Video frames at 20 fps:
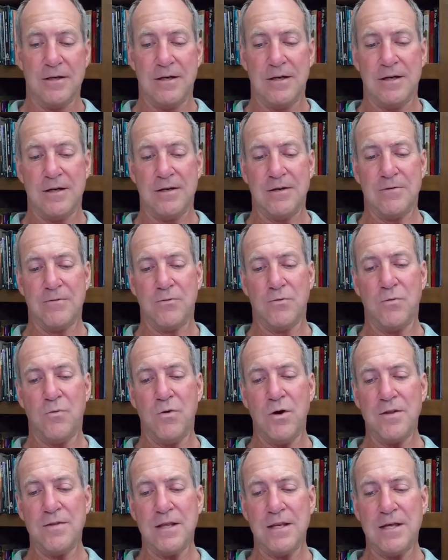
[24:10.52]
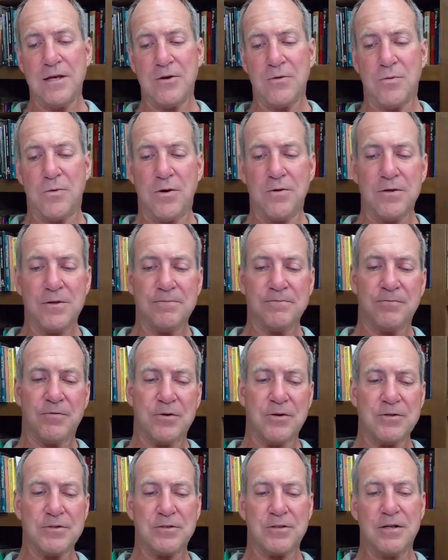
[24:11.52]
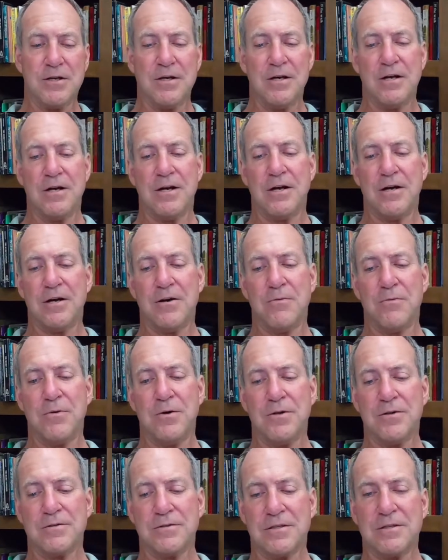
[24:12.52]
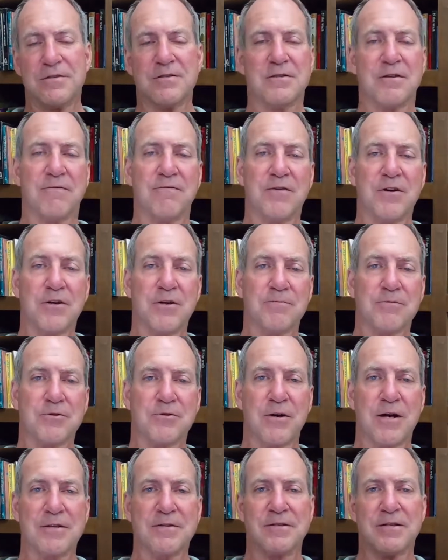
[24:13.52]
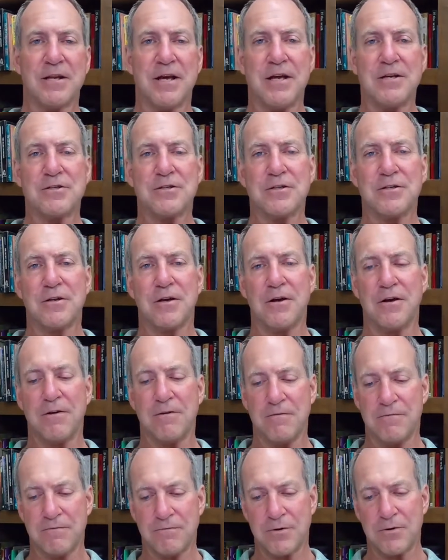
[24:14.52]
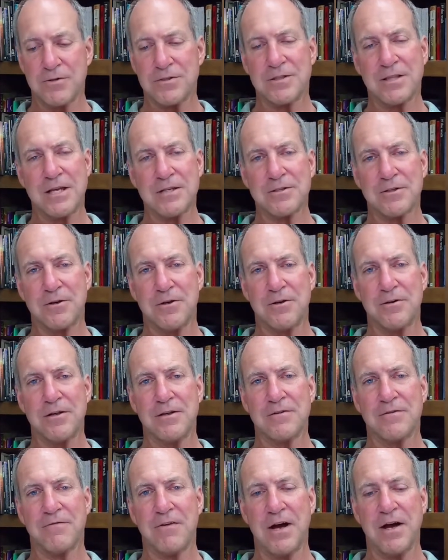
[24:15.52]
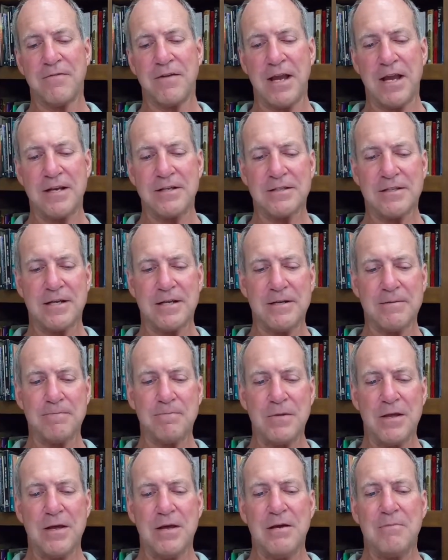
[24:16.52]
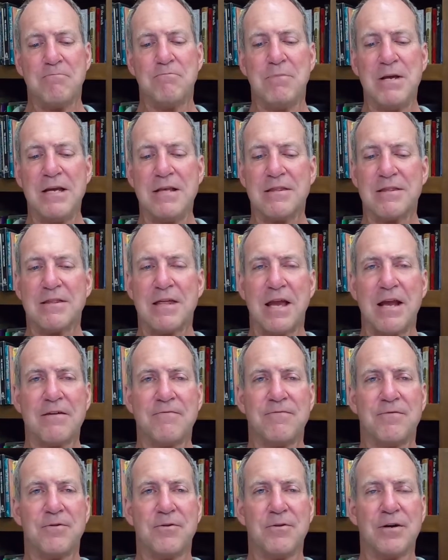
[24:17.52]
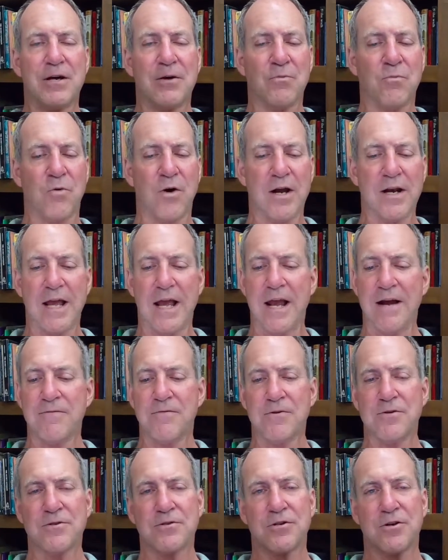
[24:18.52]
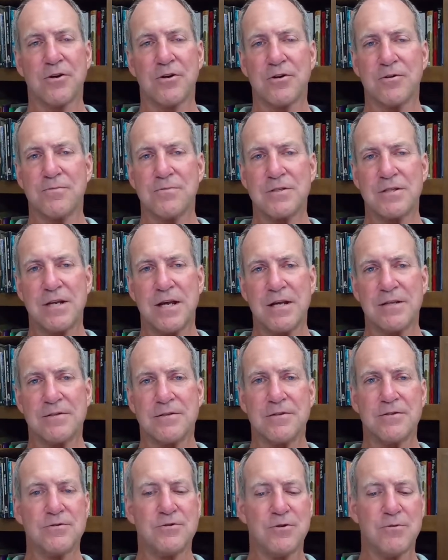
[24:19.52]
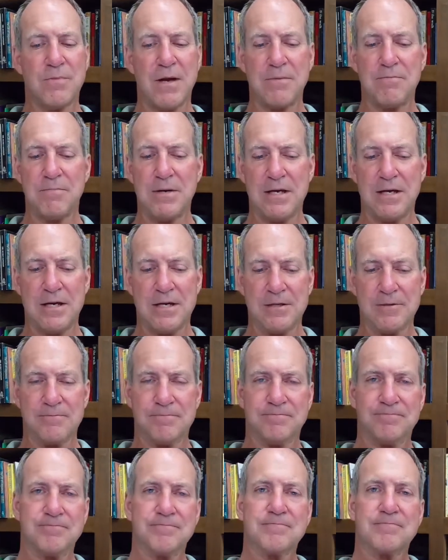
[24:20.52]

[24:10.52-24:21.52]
The one that he quoted first this is the Phillips translation of 1 Thessalonians 5:18. Be thankful in whatever circumstances you may be in.